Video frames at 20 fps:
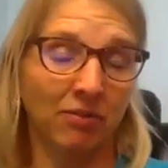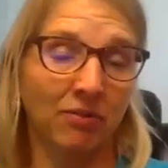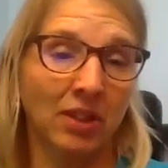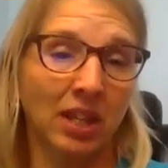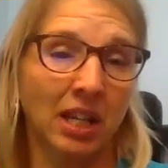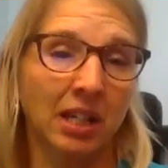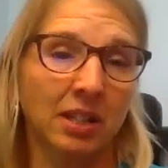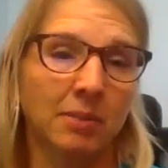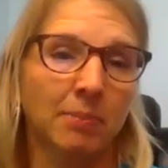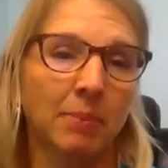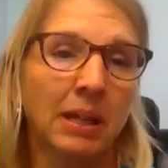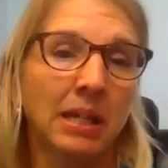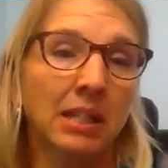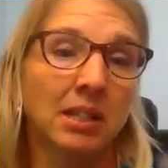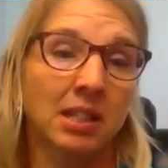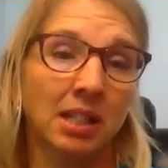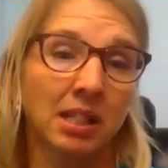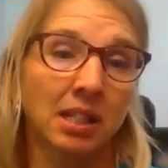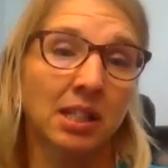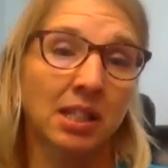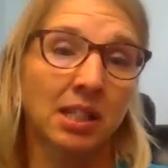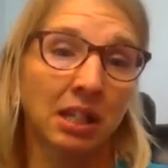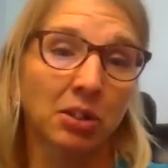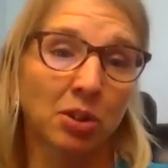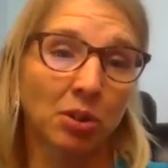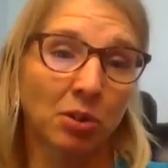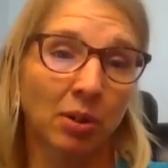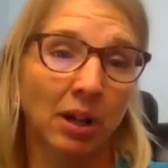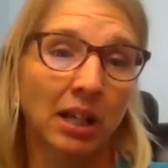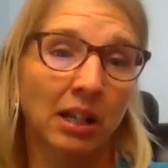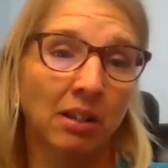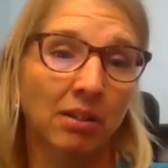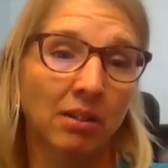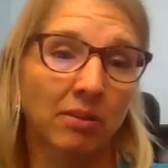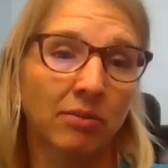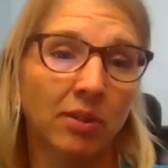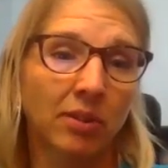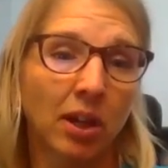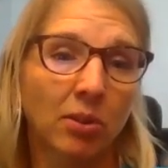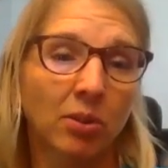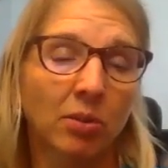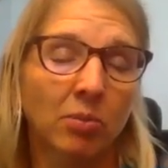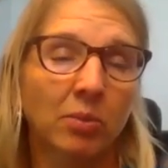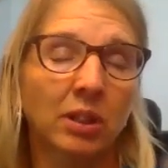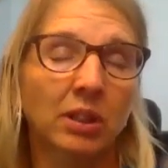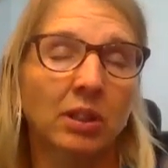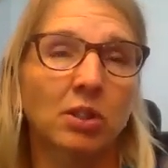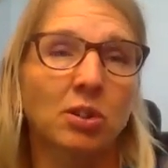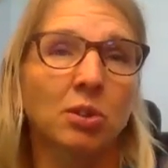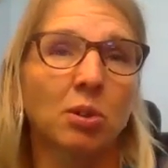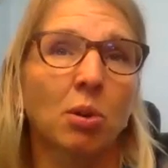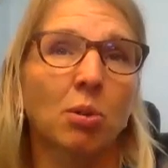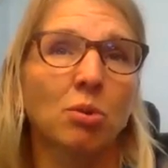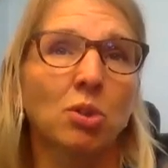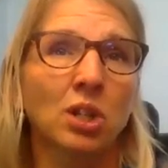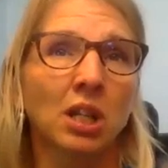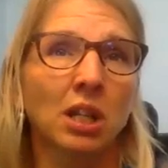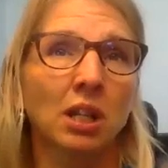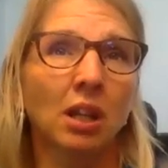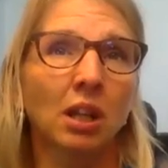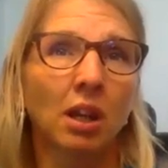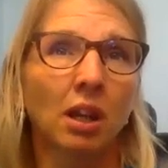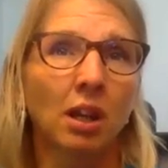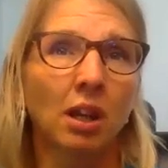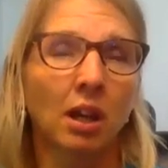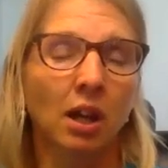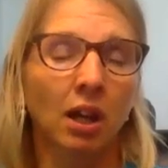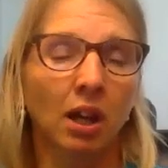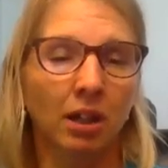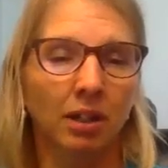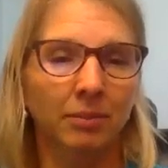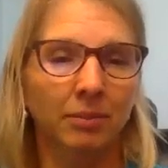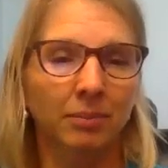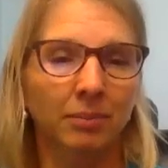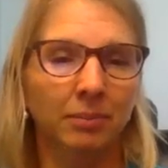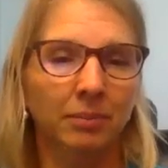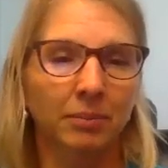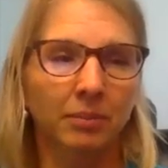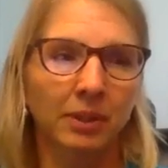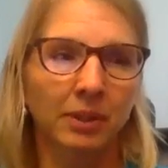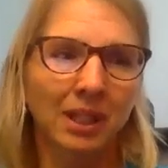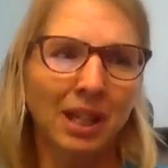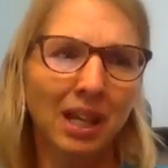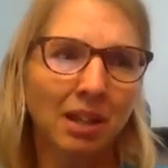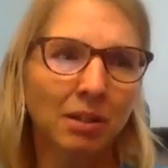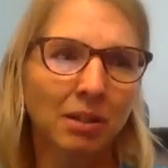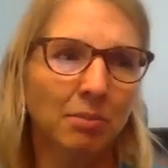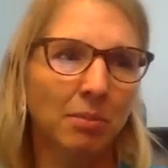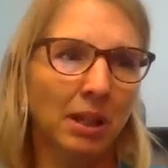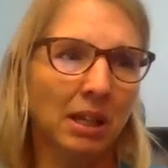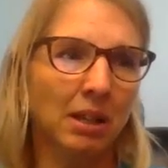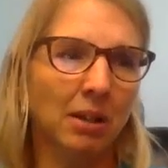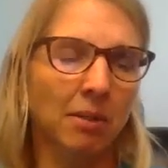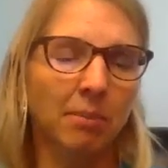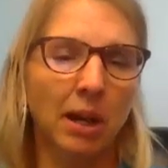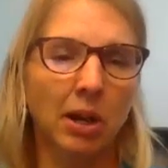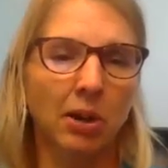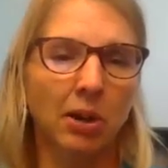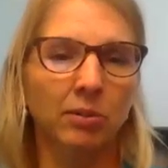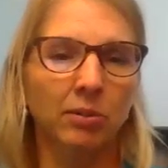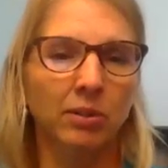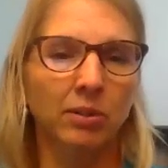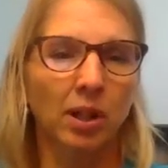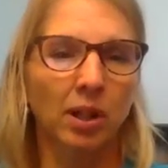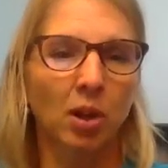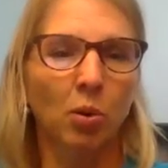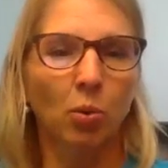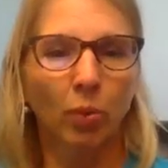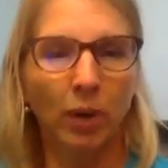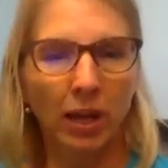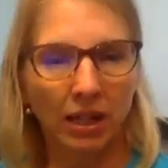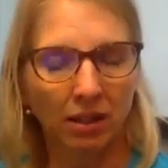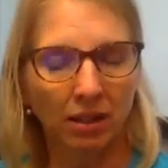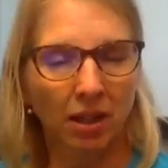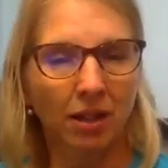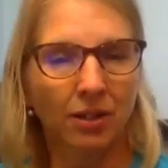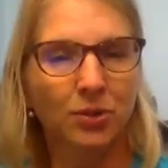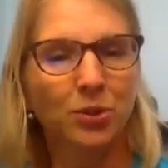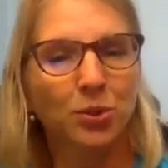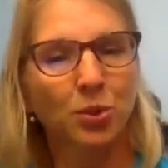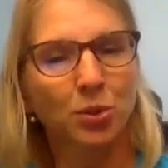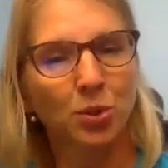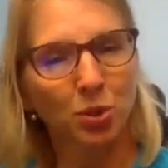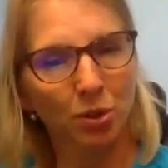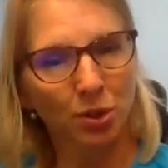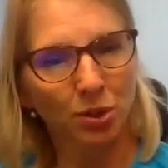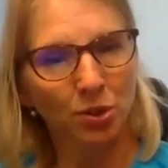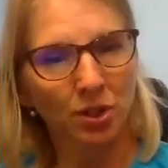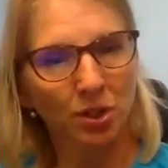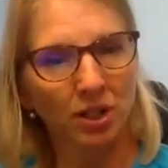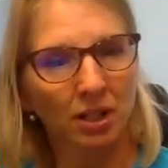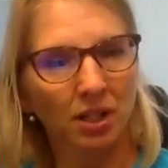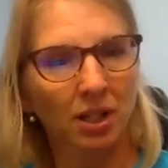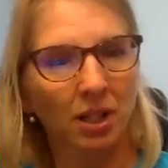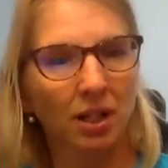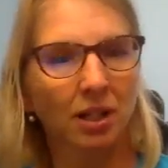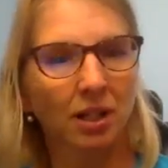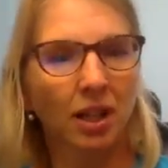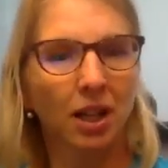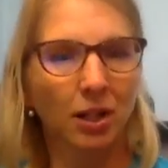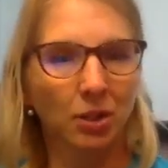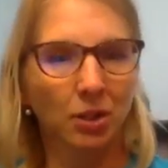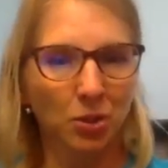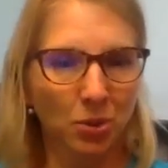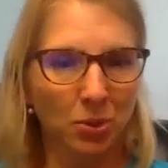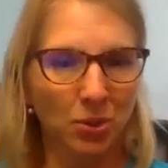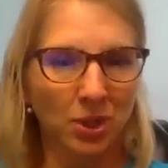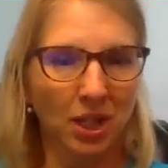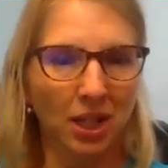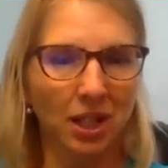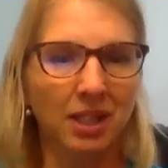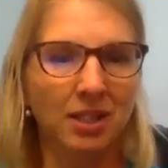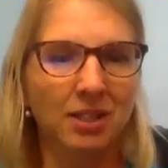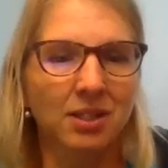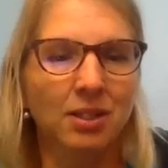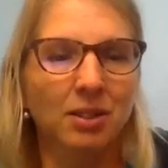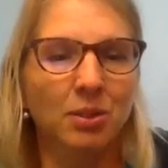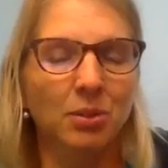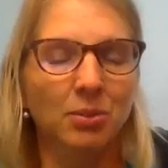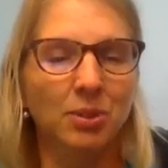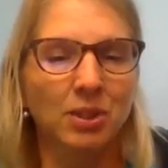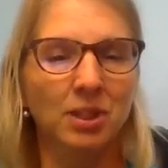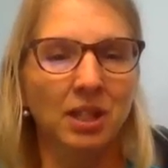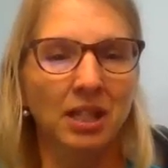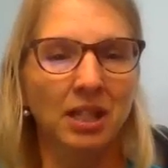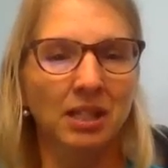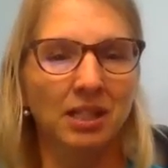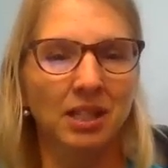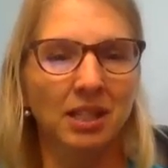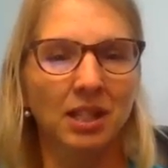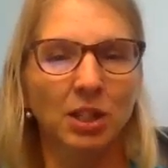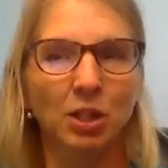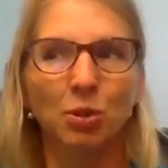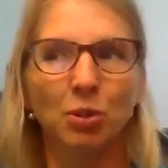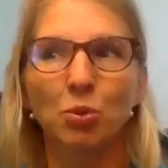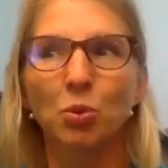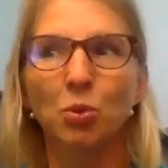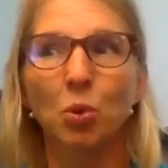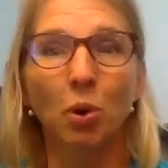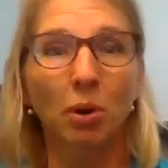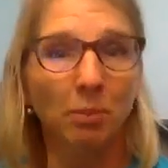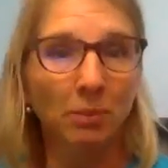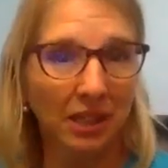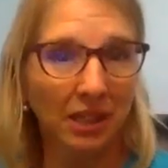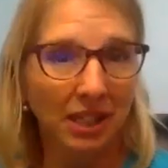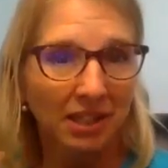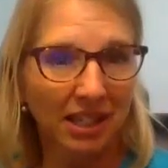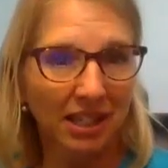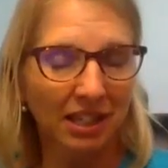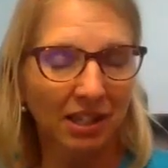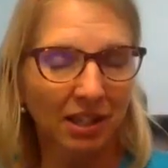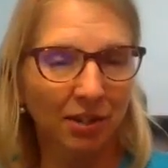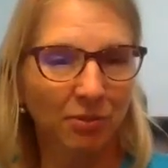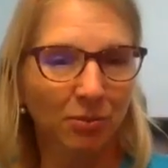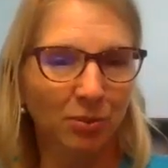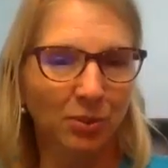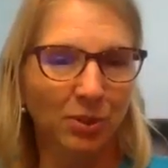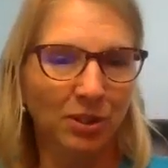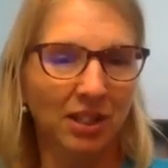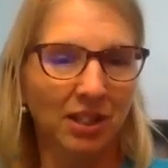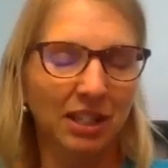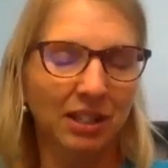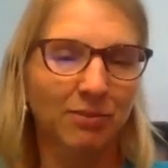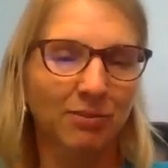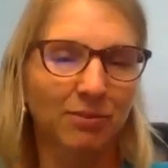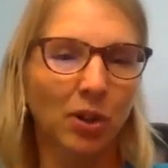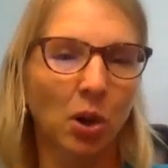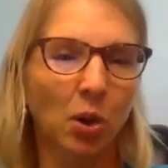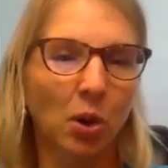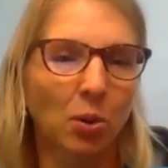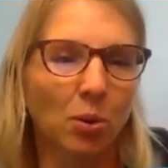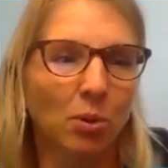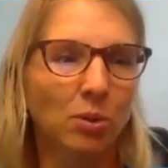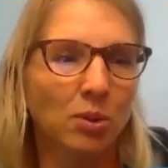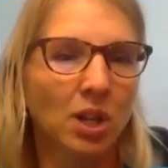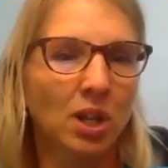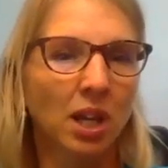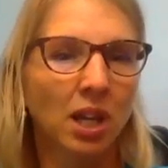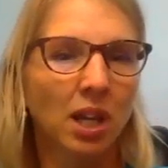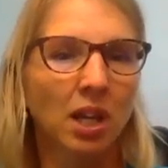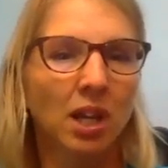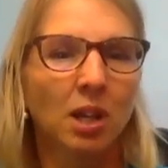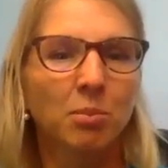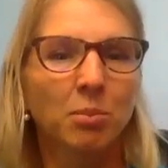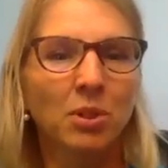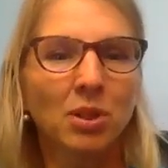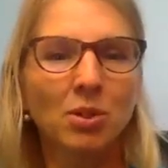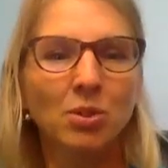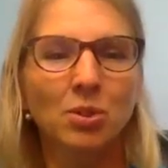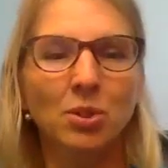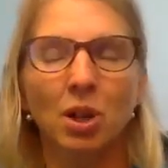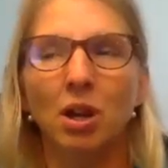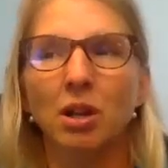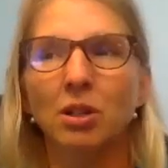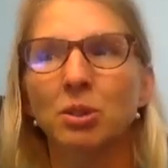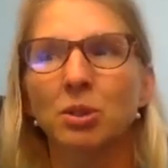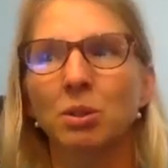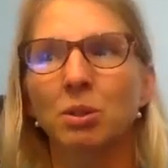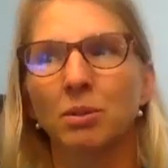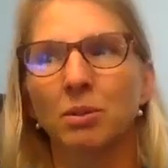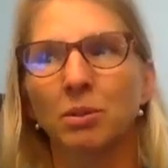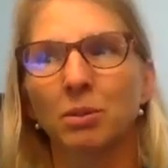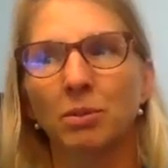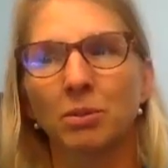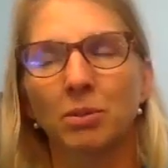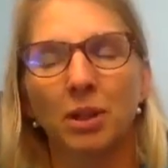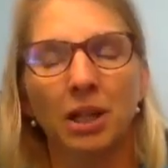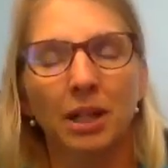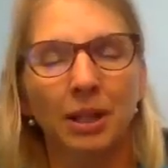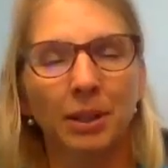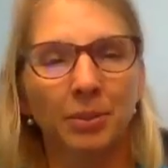of things. Being as it's integrative health and wellness coaching, can be about weight loss, nutrition, exercise, those things that you normally think of when you think of a coach. But there's also